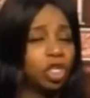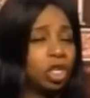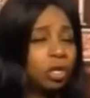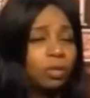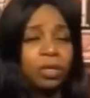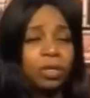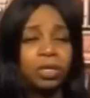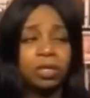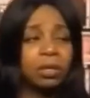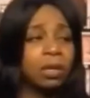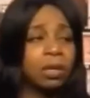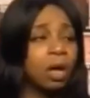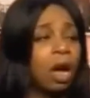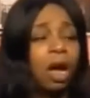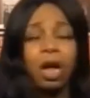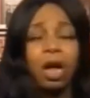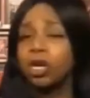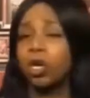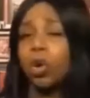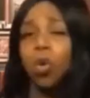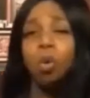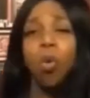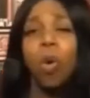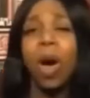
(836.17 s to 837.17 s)
She was
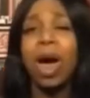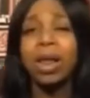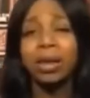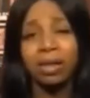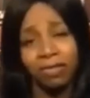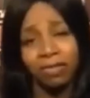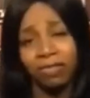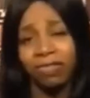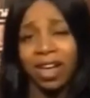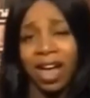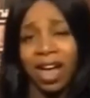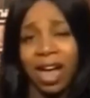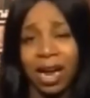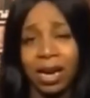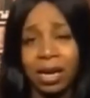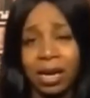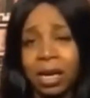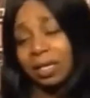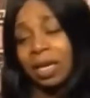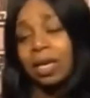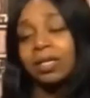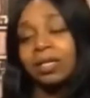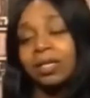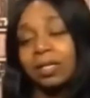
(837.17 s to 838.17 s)
unqualified.
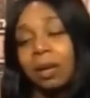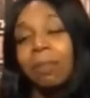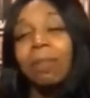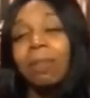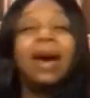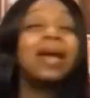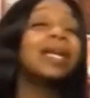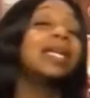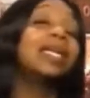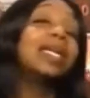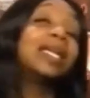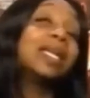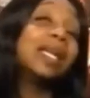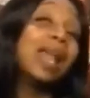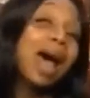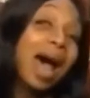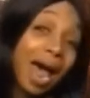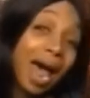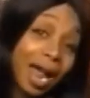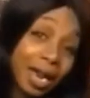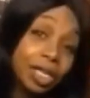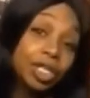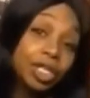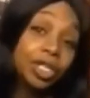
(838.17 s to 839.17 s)
Somebody
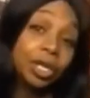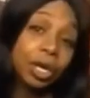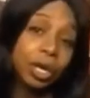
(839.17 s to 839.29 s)
lied